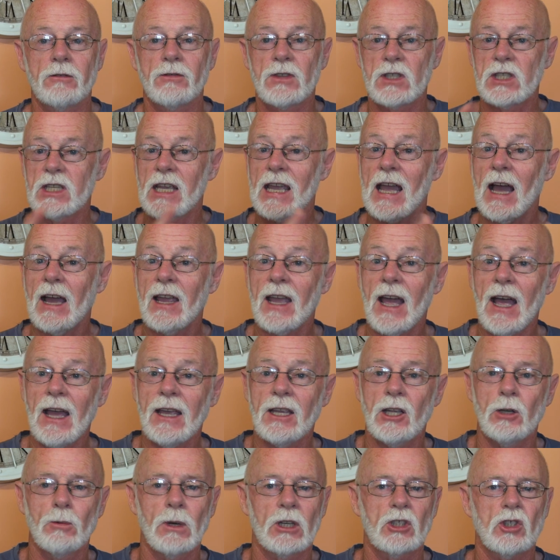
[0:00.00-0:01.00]
of
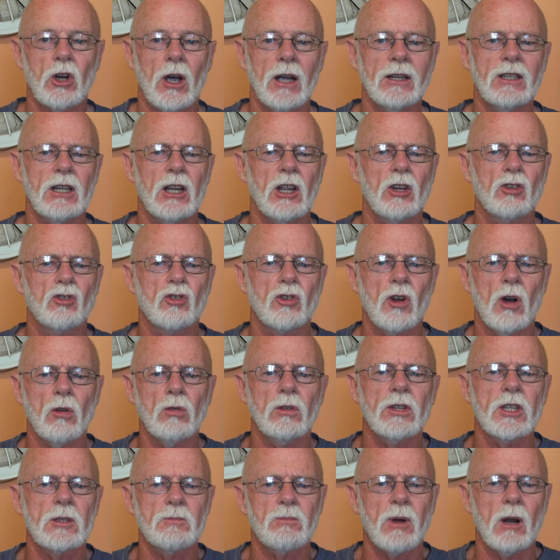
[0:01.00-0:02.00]
CIA who are trying to
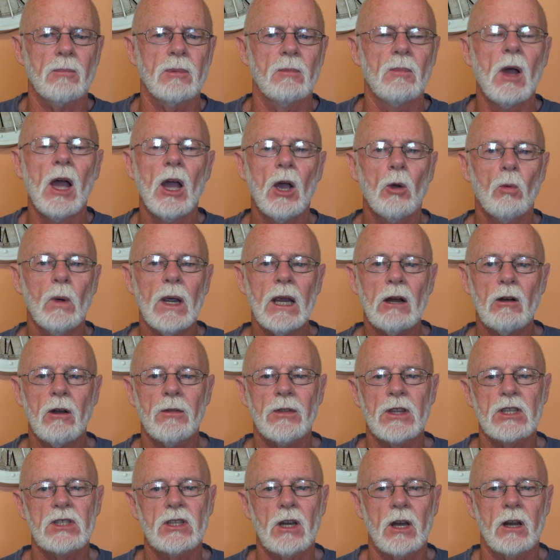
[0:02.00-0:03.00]
control this problem. We are
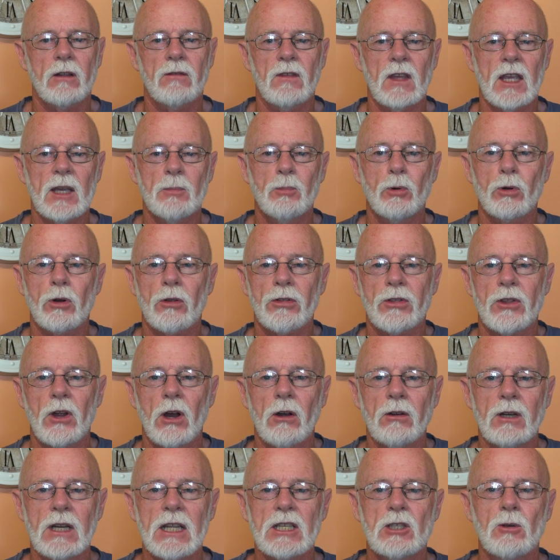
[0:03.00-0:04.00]
on the side of the airport
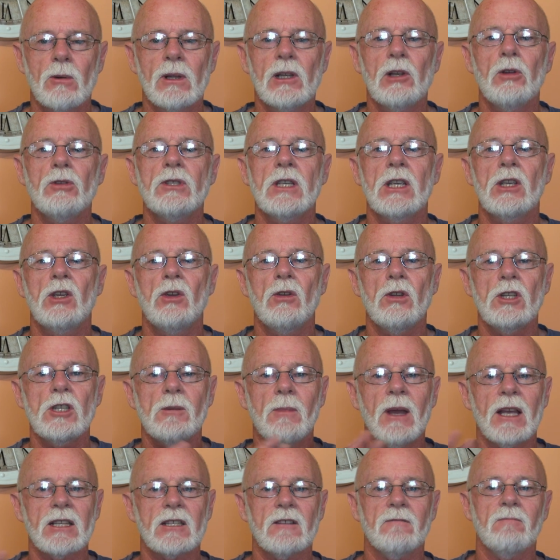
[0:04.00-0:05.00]
authorities who are losing huge
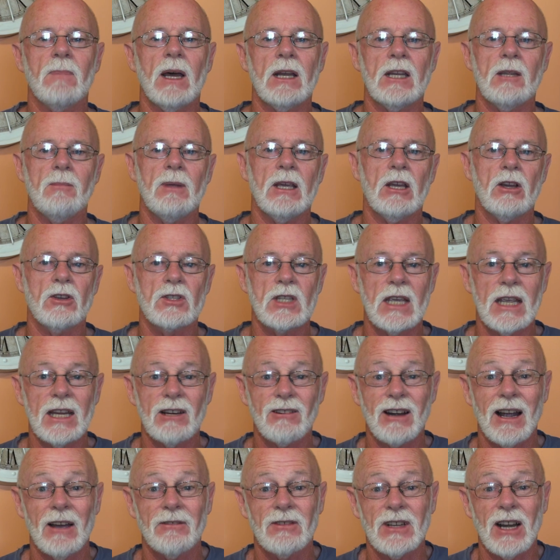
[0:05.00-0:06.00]
amounts of money because
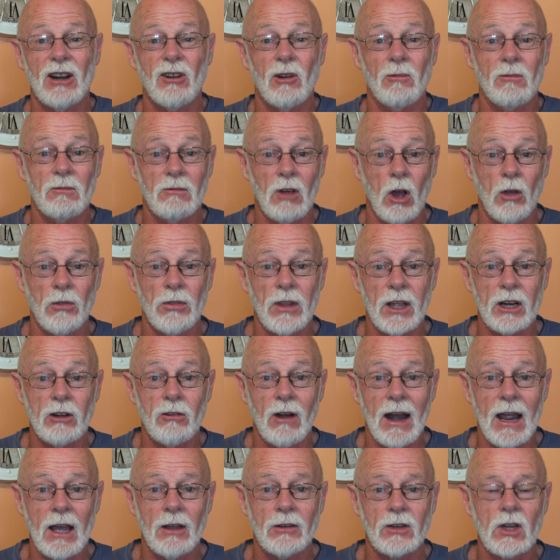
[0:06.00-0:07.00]
aircraft are on the
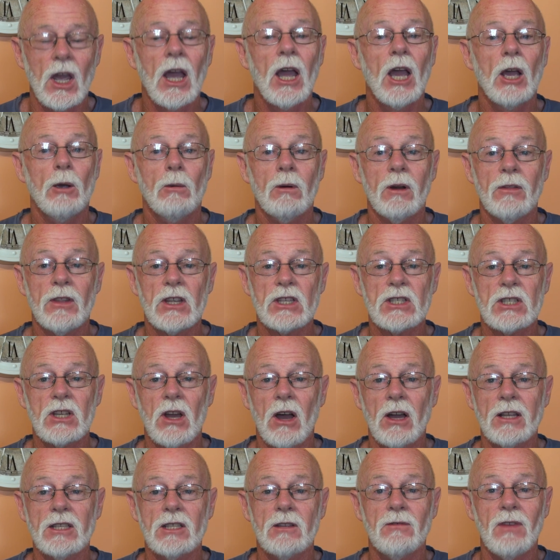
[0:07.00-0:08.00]
ground. We're on the
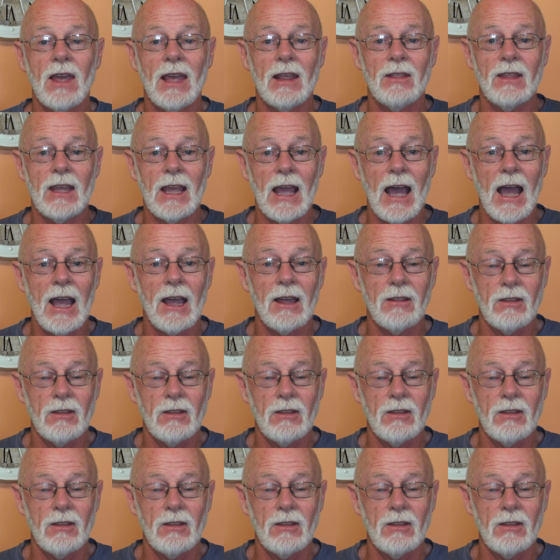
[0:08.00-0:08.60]
sides of the